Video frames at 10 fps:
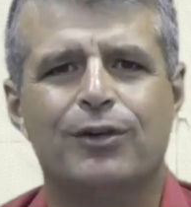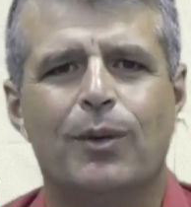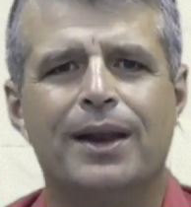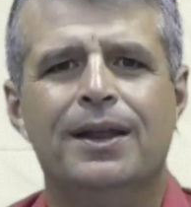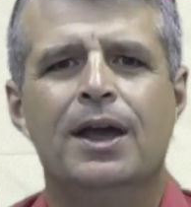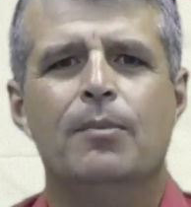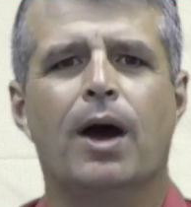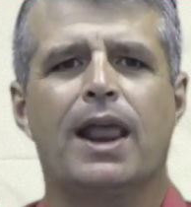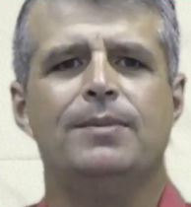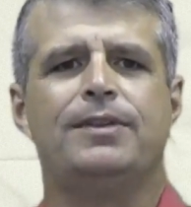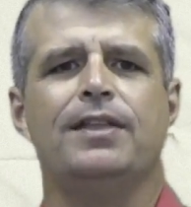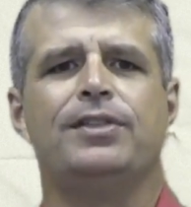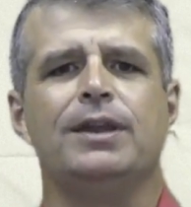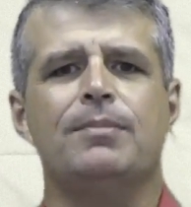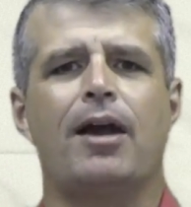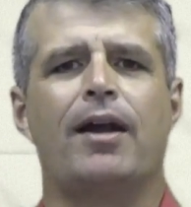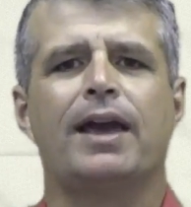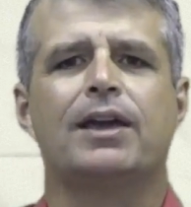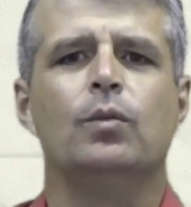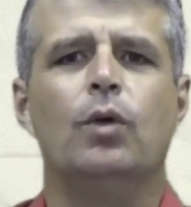everyone, my name's Anthony
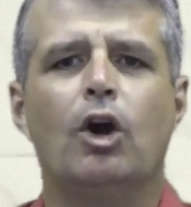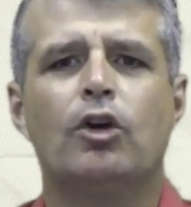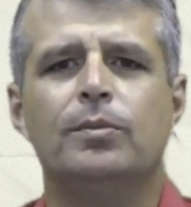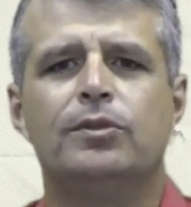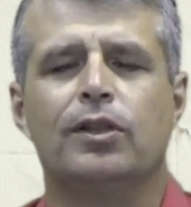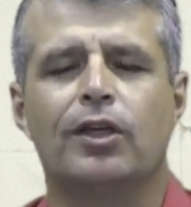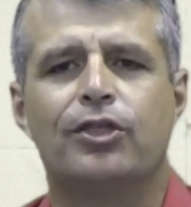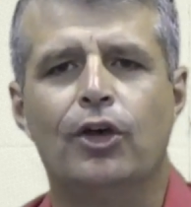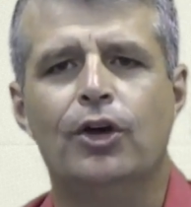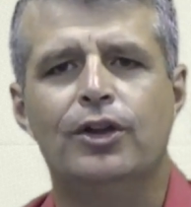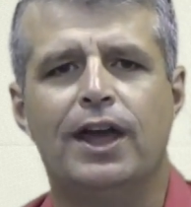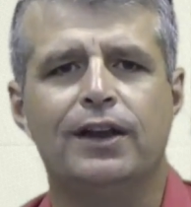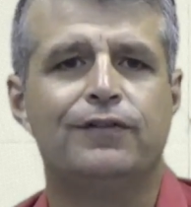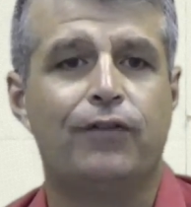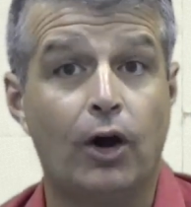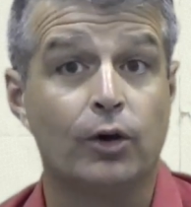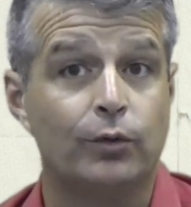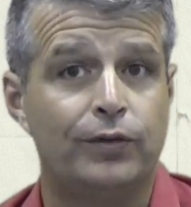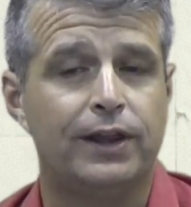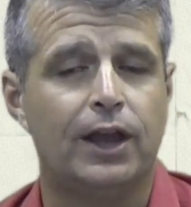Marinac and welcome to the third and final
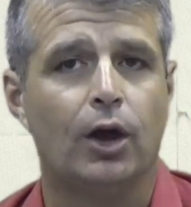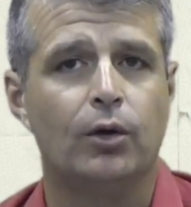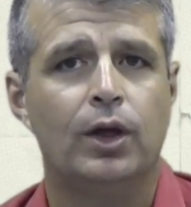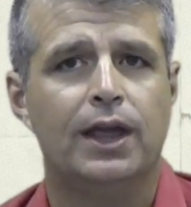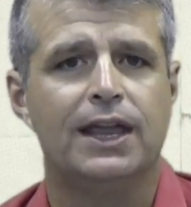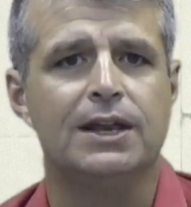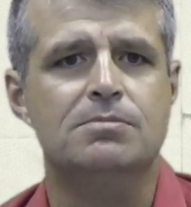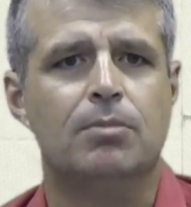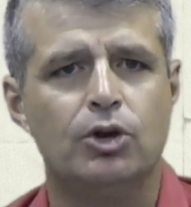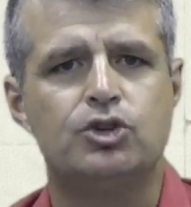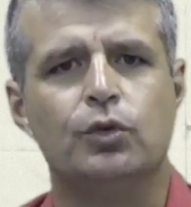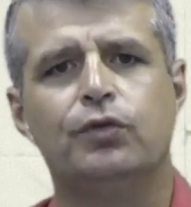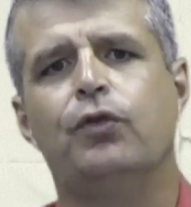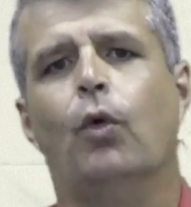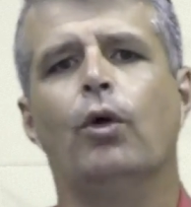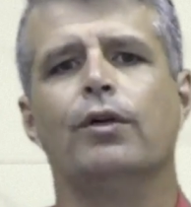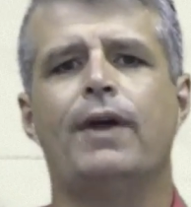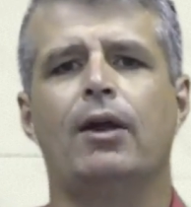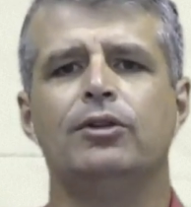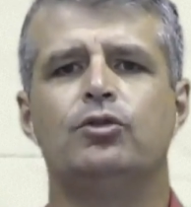video in Module 4 of
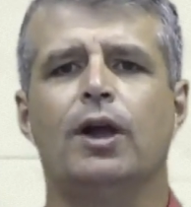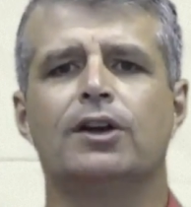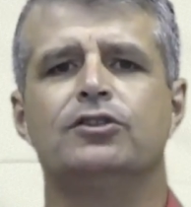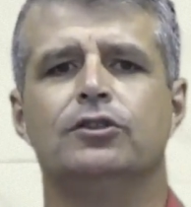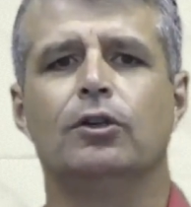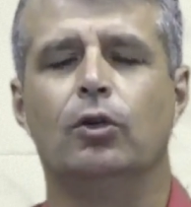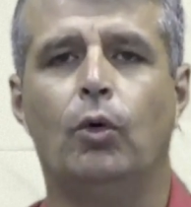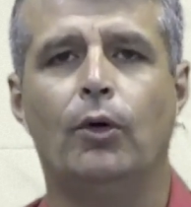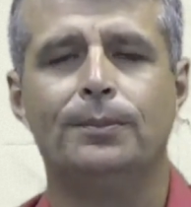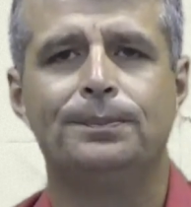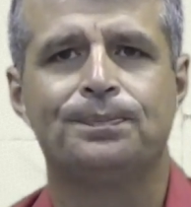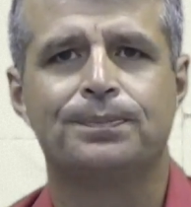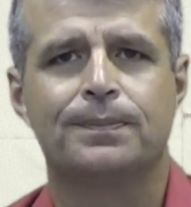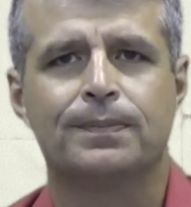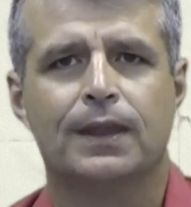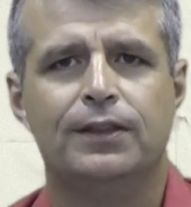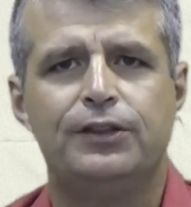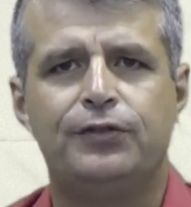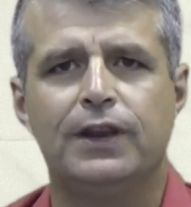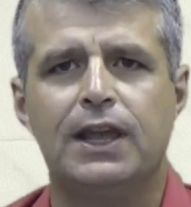our Introduction to Law.
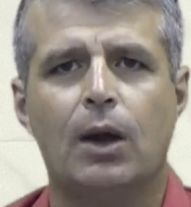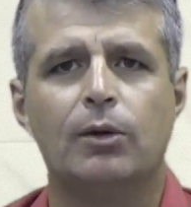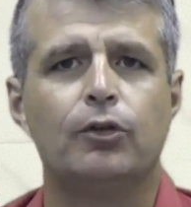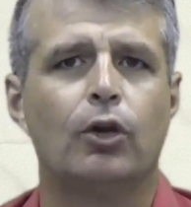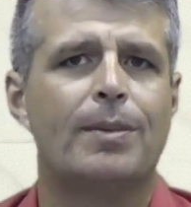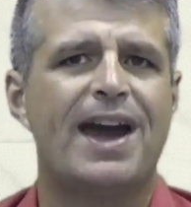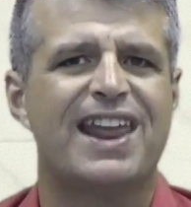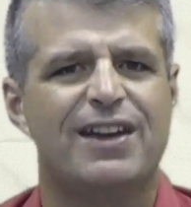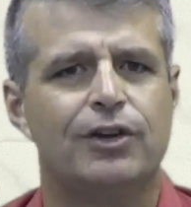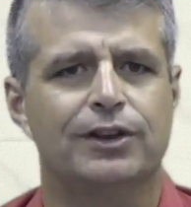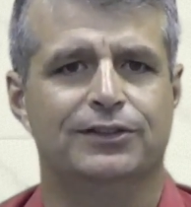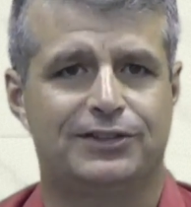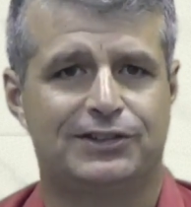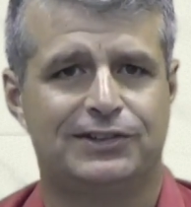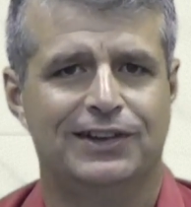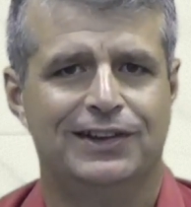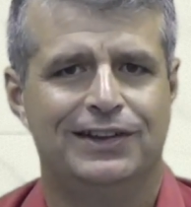This video is all about evidence.